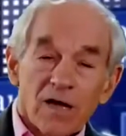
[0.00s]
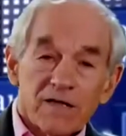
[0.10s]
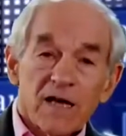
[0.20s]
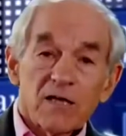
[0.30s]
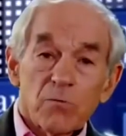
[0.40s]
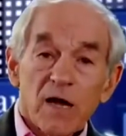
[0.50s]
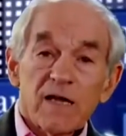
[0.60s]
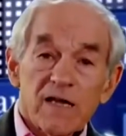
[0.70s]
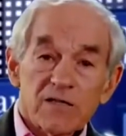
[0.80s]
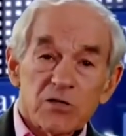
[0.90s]
Well, I'll tell you what, he
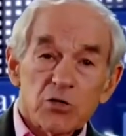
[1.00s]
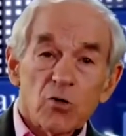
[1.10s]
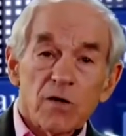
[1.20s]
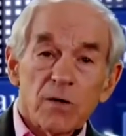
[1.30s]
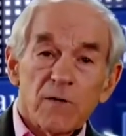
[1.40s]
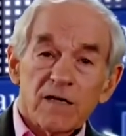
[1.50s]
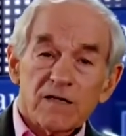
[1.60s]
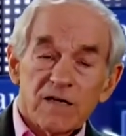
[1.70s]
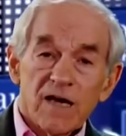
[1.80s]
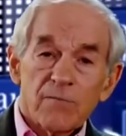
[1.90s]
has a short amount of
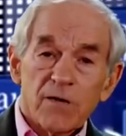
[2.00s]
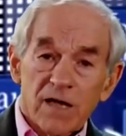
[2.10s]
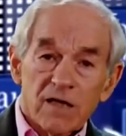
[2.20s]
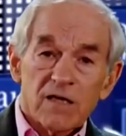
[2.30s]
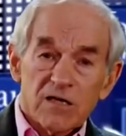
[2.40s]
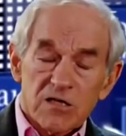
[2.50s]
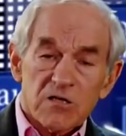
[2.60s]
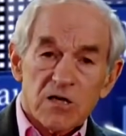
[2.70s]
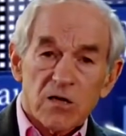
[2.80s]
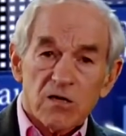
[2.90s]
time, and I think he's
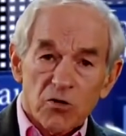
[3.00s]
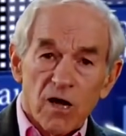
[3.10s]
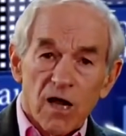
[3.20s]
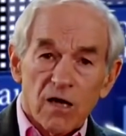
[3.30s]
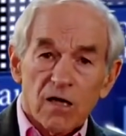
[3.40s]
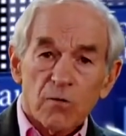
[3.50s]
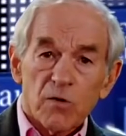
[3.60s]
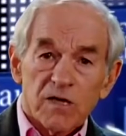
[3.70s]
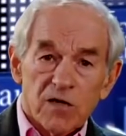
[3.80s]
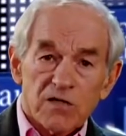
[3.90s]
sincerely trying. And
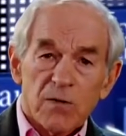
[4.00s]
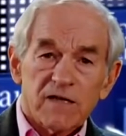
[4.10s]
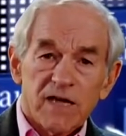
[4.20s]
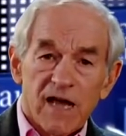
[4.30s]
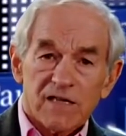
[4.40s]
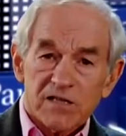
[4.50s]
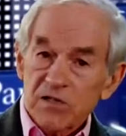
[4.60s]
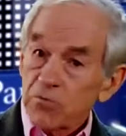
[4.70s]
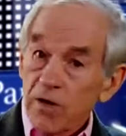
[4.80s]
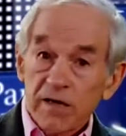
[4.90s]
when he talks about taxes
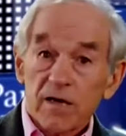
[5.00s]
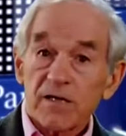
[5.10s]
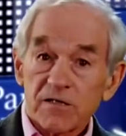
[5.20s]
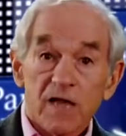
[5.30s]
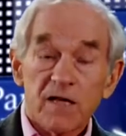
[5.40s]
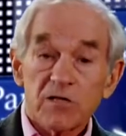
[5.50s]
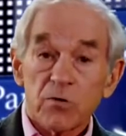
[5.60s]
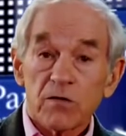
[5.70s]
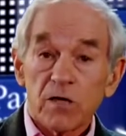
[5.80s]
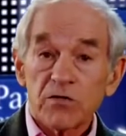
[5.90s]
and regulation, I think he's
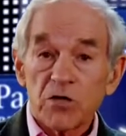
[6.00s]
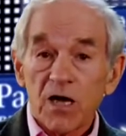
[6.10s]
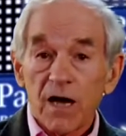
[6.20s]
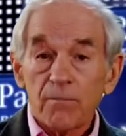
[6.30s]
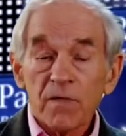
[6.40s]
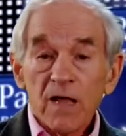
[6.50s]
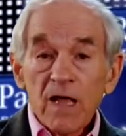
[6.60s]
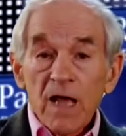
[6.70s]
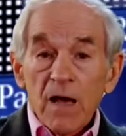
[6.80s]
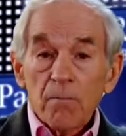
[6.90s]
doing a great job.
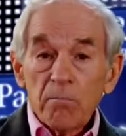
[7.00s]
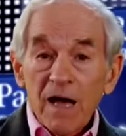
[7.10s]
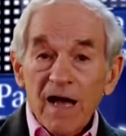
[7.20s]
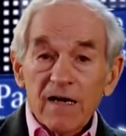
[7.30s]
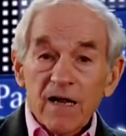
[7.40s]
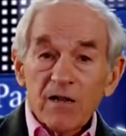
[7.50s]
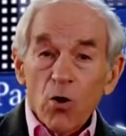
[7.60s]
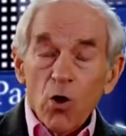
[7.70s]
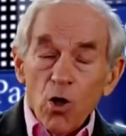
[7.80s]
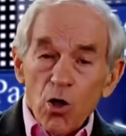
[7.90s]
But
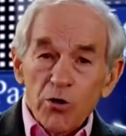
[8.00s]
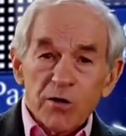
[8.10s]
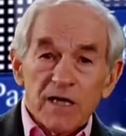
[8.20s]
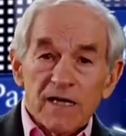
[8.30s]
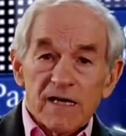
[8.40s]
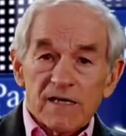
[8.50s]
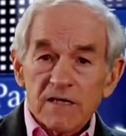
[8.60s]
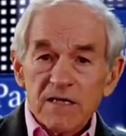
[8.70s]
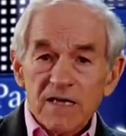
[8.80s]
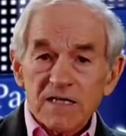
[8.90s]
the whole thing
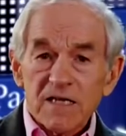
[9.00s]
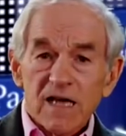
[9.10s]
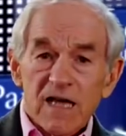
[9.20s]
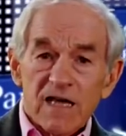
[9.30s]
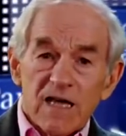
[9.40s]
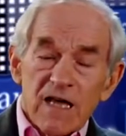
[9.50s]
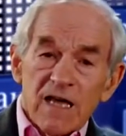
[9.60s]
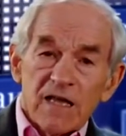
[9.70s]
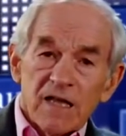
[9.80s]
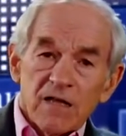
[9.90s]
is, let's say
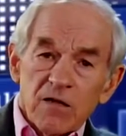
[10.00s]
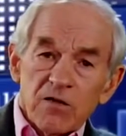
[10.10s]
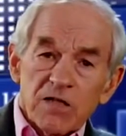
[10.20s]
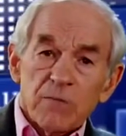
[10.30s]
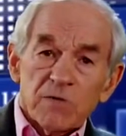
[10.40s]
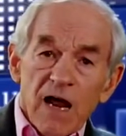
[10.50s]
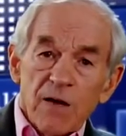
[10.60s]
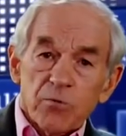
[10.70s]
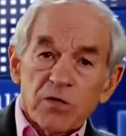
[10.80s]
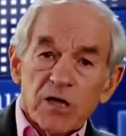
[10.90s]
there are some
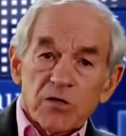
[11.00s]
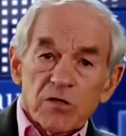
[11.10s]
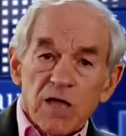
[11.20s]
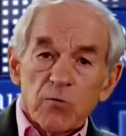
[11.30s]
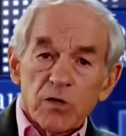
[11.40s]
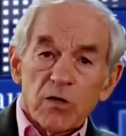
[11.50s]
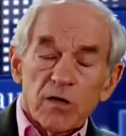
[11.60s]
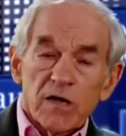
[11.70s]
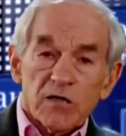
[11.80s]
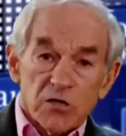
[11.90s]
dire predictions that,
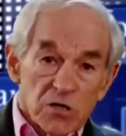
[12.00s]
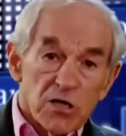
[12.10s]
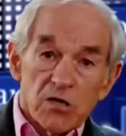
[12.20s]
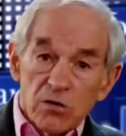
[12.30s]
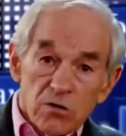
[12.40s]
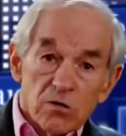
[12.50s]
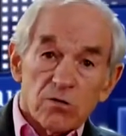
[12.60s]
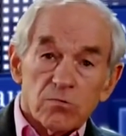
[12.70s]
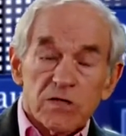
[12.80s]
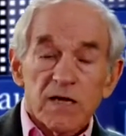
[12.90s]
in next year,
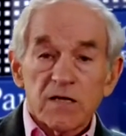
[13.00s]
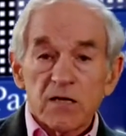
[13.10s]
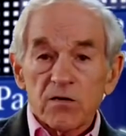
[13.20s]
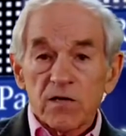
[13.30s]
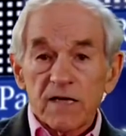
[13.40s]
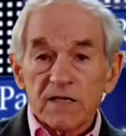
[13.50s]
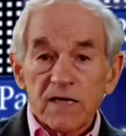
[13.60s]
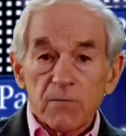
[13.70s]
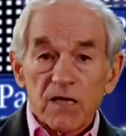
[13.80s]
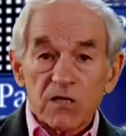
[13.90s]
or say a year and
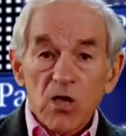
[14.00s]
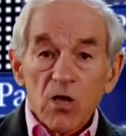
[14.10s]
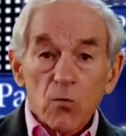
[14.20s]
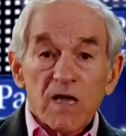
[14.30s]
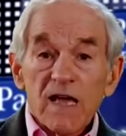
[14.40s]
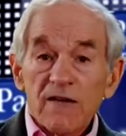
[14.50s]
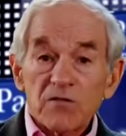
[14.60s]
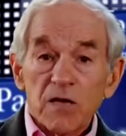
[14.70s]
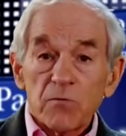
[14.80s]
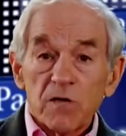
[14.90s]
18 months, we have
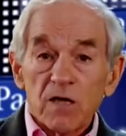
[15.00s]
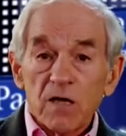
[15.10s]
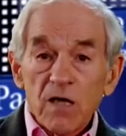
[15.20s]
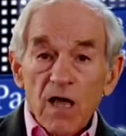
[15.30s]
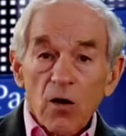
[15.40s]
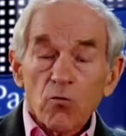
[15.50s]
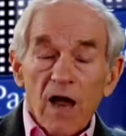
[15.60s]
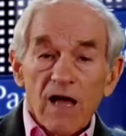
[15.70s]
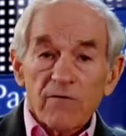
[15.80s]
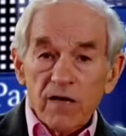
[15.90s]
something
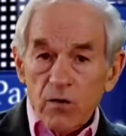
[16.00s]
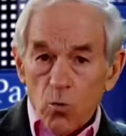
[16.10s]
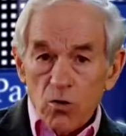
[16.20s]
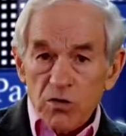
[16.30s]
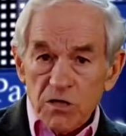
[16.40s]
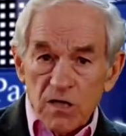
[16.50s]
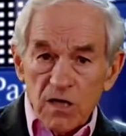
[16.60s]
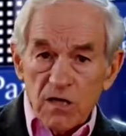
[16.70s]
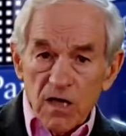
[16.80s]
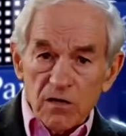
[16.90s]
arriving worse
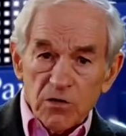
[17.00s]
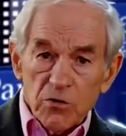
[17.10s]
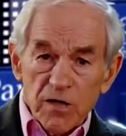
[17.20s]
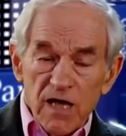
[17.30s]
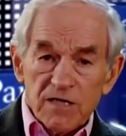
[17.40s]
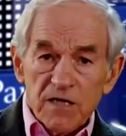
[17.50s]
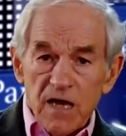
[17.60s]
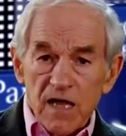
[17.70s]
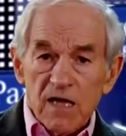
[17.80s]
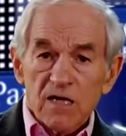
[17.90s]
than
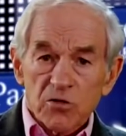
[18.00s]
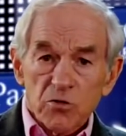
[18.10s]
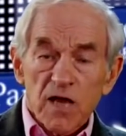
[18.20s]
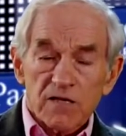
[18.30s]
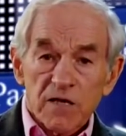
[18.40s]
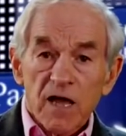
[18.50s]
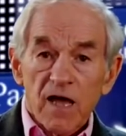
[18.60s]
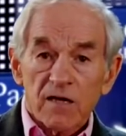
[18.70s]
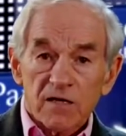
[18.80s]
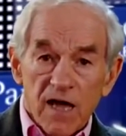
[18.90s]
2008 and
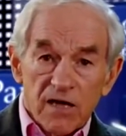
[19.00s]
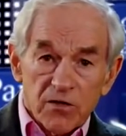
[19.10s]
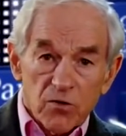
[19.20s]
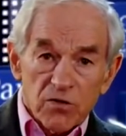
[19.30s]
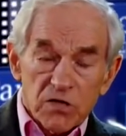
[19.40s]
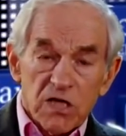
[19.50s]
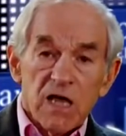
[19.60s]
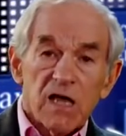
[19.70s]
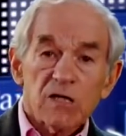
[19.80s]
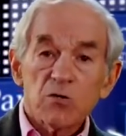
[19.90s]
2009. The downturn
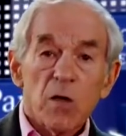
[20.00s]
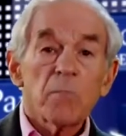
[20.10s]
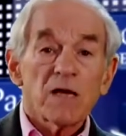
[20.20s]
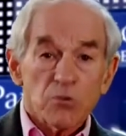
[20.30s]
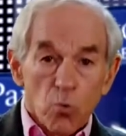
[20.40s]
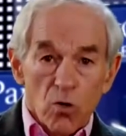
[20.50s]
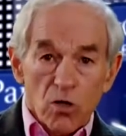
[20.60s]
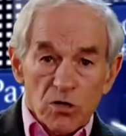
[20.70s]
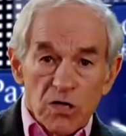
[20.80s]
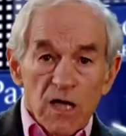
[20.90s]
is much
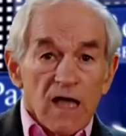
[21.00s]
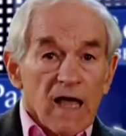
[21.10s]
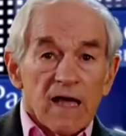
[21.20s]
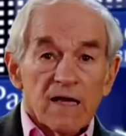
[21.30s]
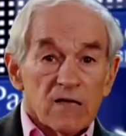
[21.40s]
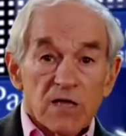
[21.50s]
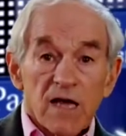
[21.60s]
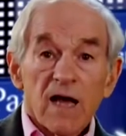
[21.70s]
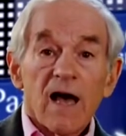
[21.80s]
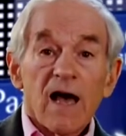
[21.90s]
worse. And they'll
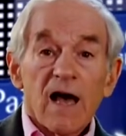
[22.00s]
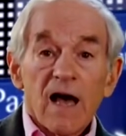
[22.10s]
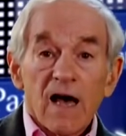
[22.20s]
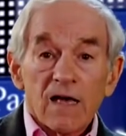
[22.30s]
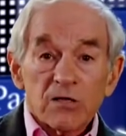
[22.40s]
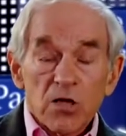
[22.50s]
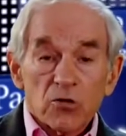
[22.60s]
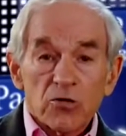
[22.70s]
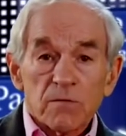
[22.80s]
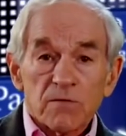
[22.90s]
say, it's
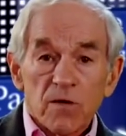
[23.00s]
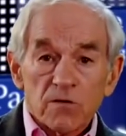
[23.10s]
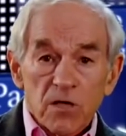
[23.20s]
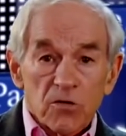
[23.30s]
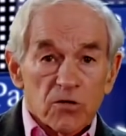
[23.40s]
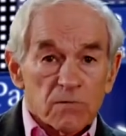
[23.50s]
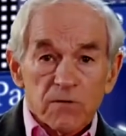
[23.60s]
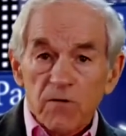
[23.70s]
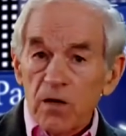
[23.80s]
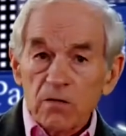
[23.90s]
all Trump's fault, it's all
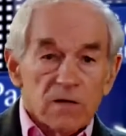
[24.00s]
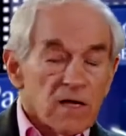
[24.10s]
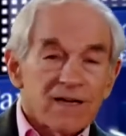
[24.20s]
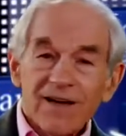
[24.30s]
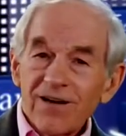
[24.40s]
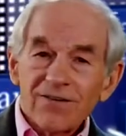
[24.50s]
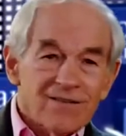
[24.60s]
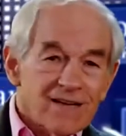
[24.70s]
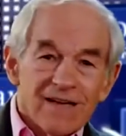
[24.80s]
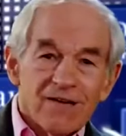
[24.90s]
Trump's fault.
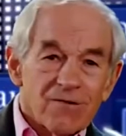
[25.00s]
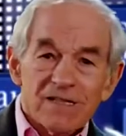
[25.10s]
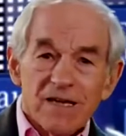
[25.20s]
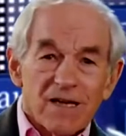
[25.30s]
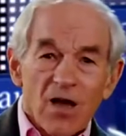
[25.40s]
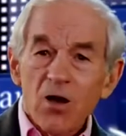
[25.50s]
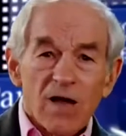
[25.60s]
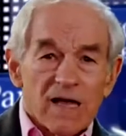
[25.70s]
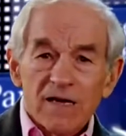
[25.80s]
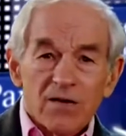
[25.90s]
No, it wasn't.
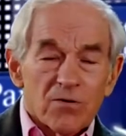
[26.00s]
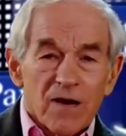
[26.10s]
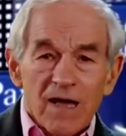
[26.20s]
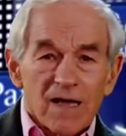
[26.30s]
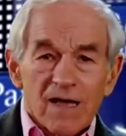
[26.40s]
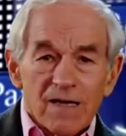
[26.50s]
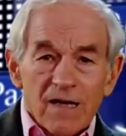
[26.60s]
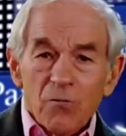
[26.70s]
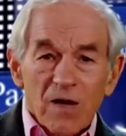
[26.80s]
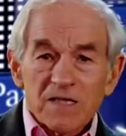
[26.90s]
08 and 09
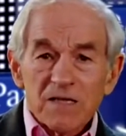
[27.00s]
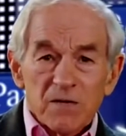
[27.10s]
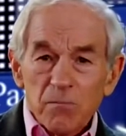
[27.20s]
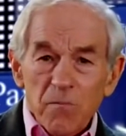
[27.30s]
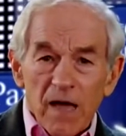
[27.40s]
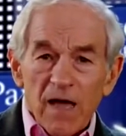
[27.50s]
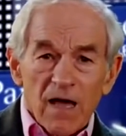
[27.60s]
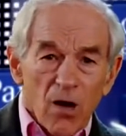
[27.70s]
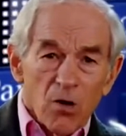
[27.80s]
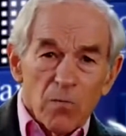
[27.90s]
wasn't
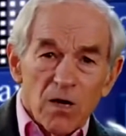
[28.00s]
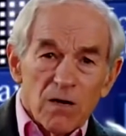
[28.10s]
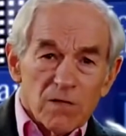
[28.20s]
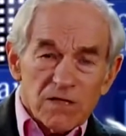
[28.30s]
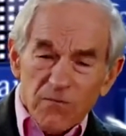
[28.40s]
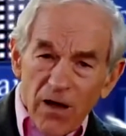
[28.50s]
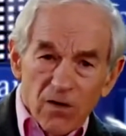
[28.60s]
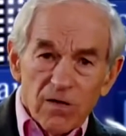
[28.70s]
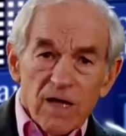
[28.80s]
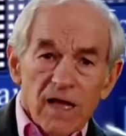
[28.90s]
Obama's
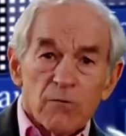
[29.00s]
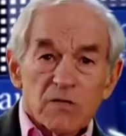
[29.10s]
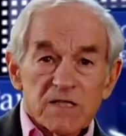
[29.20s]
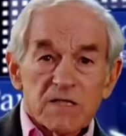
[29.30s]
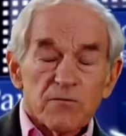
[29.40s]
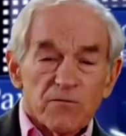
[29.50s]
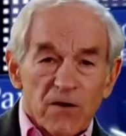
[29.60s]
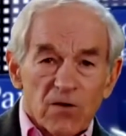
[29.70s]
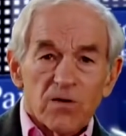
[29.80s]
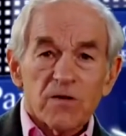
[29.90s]
fault. It was the
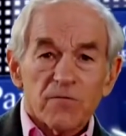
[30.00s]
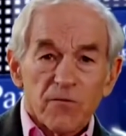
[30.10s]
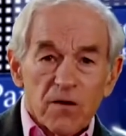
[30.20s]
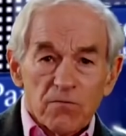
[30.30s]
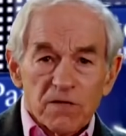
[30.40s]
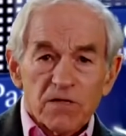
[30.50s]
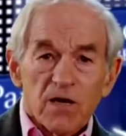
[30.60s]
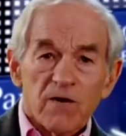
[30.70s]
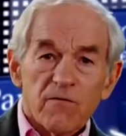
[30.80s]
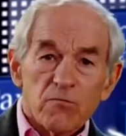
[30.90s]
fault of the Federal
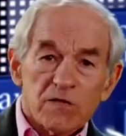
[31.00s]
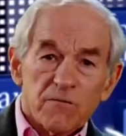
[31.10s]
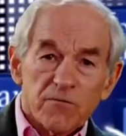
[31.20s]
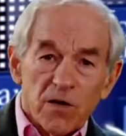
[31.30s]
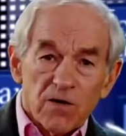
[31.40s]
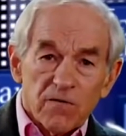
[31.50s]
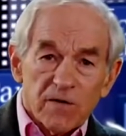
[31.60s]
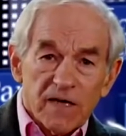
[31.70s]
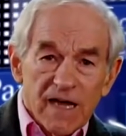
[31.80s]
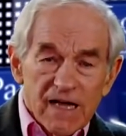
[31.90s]
Reserve. It was the fault of
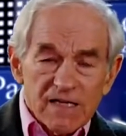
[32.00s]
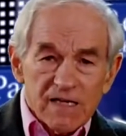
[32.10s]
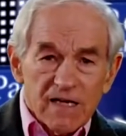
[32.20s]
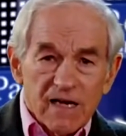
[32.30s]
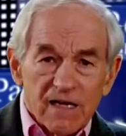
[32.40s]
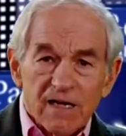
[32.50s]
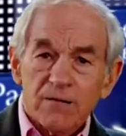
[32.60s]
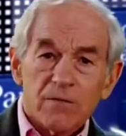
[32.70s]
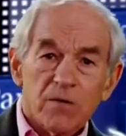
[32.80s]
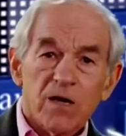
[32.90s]
the Keynesian
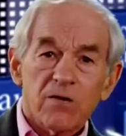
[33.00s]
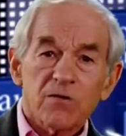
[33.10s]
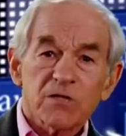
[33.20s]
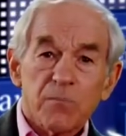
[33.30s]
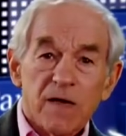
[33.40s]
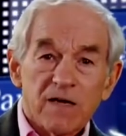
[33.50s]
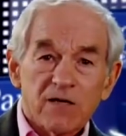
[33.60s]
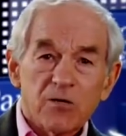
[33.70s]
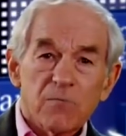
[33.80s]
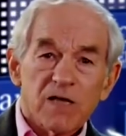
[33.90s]
economic model, the
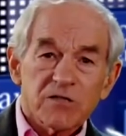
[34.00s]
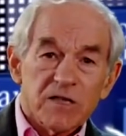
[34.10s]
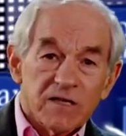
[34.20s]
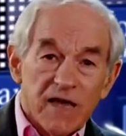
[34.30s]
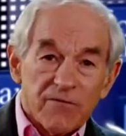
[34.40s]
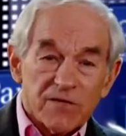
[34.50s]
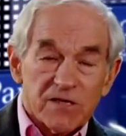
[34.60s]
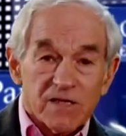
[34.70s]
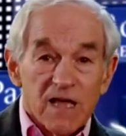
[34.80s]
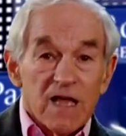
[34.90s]
spending too much, the
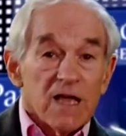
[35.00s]
deficit.